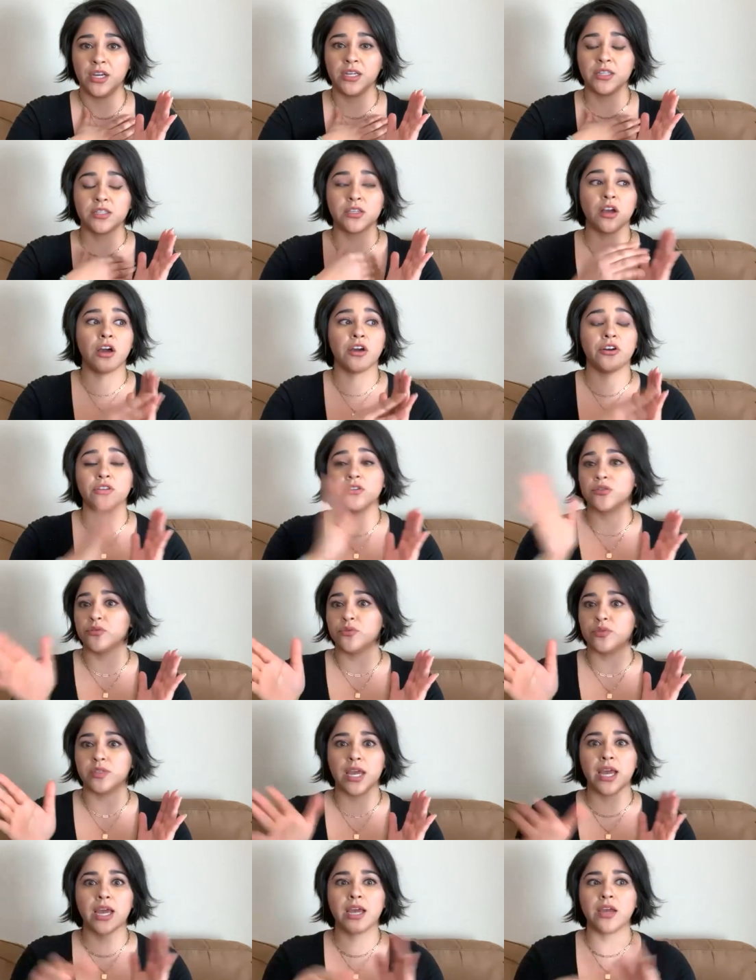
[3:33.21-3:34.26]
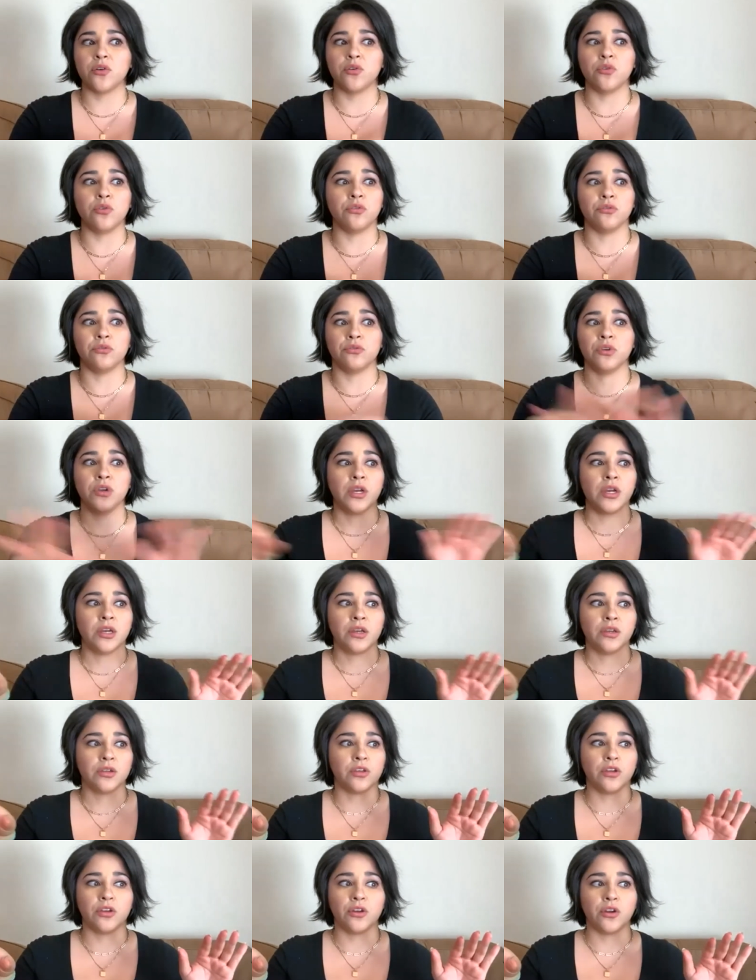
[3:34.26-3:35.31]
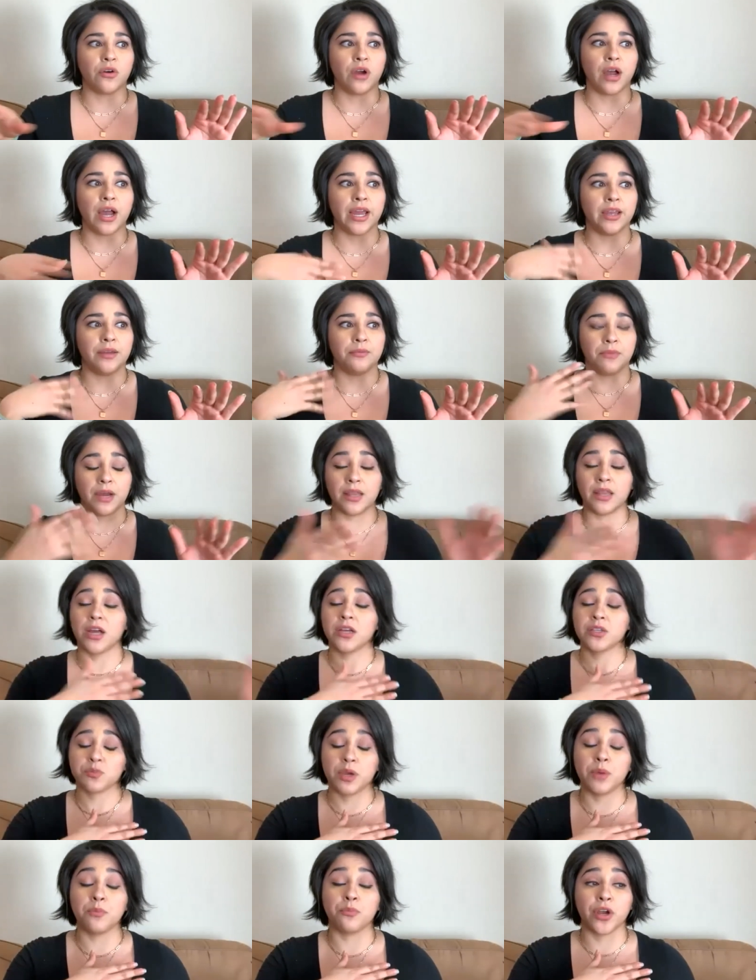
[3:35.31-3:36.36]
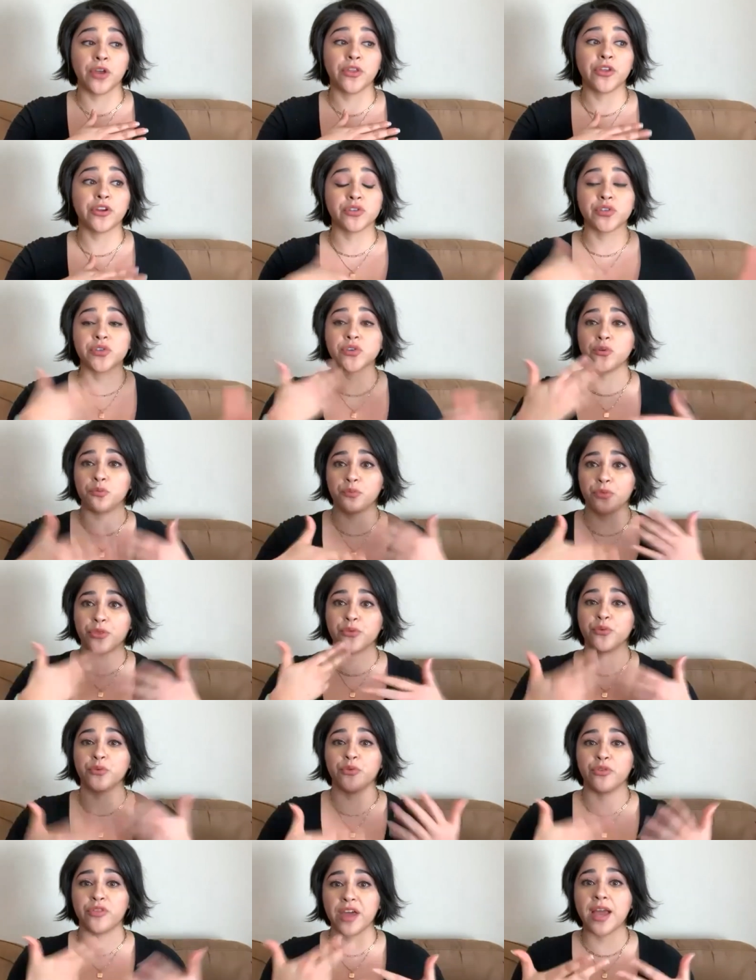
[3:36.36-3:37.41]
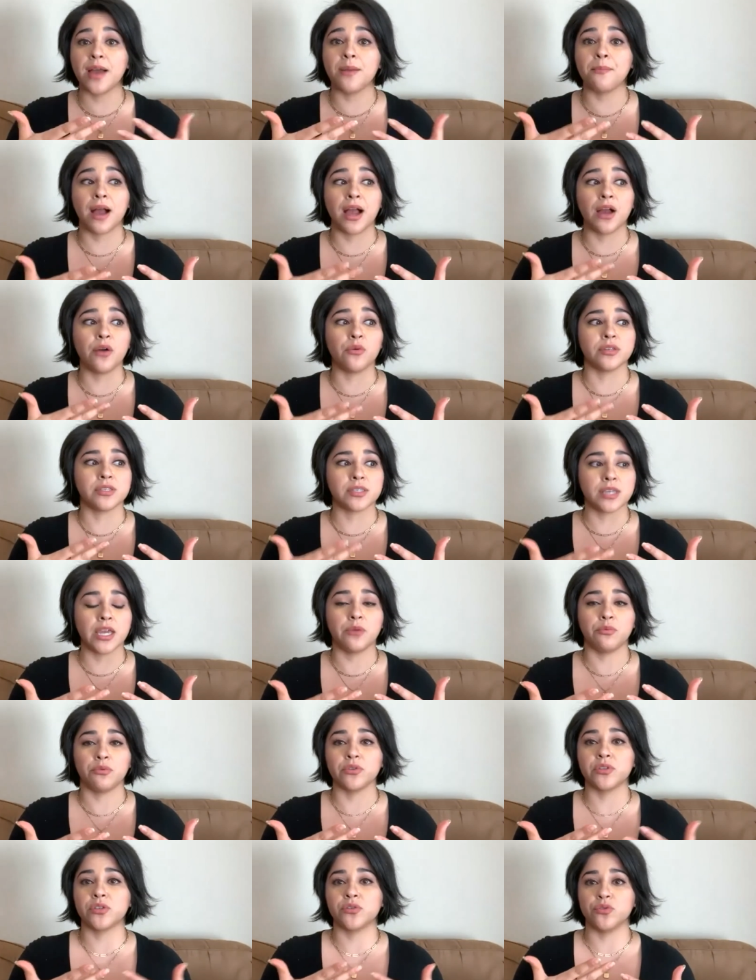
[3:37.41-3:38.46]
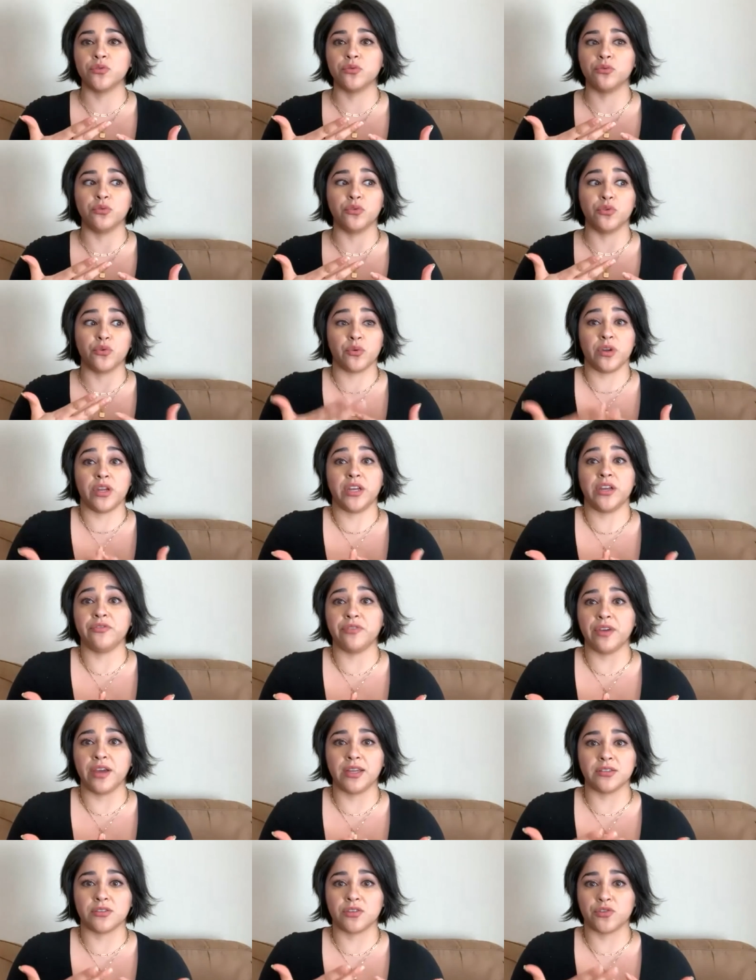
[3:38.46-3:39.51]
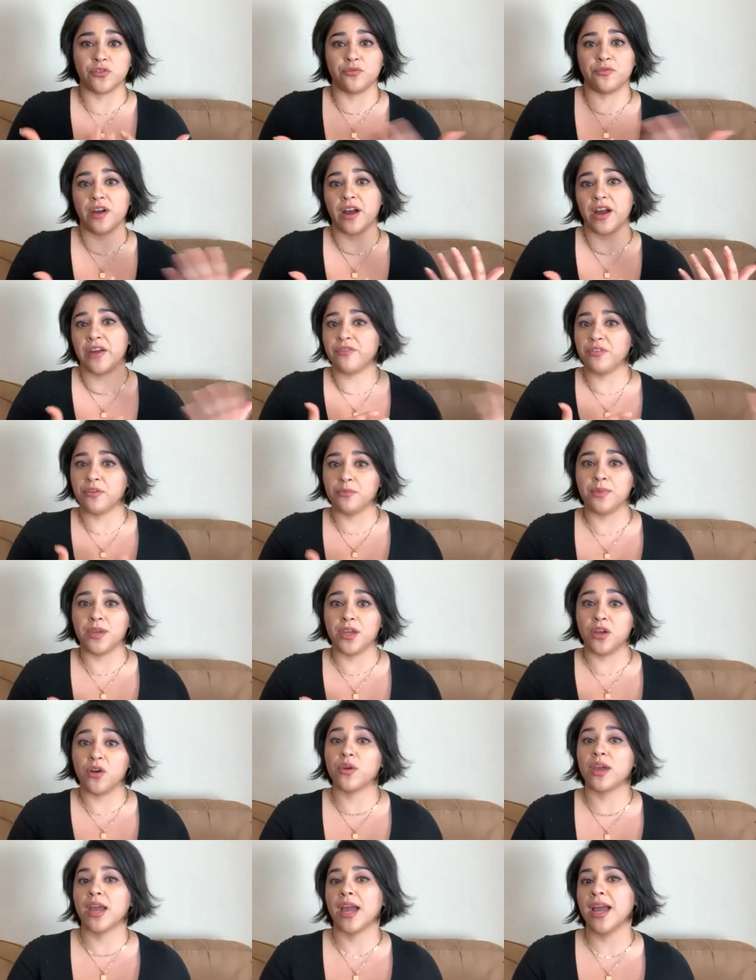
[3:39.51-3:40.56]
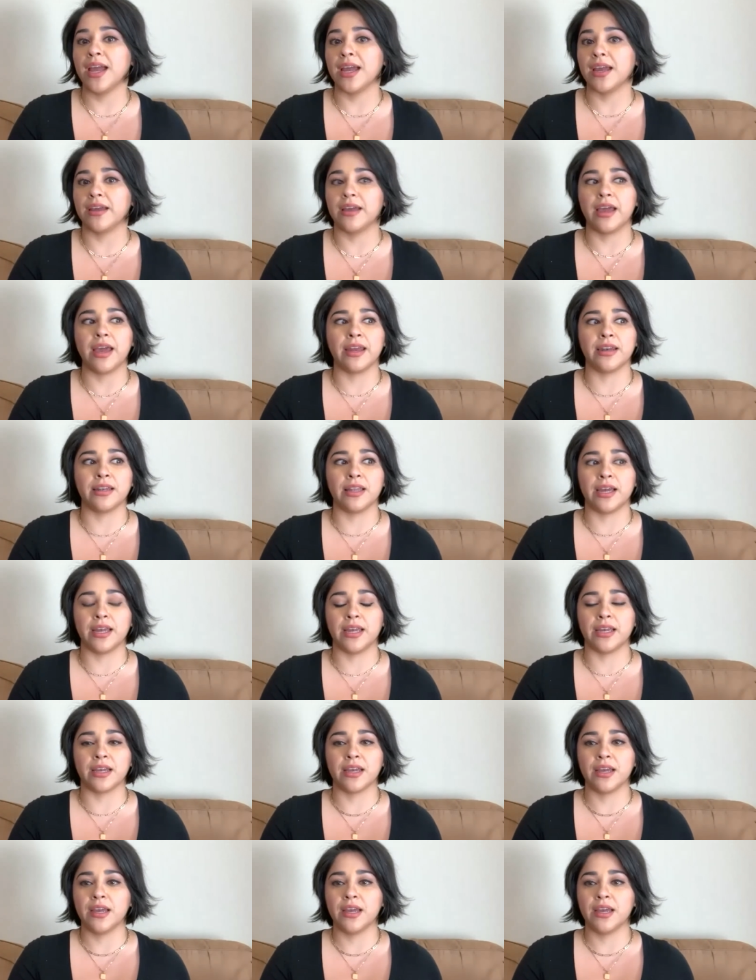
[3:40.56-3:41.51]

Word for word: to honor Suzette who you know I I lost my brother, so through them I was able to grieve and survive and be okay and like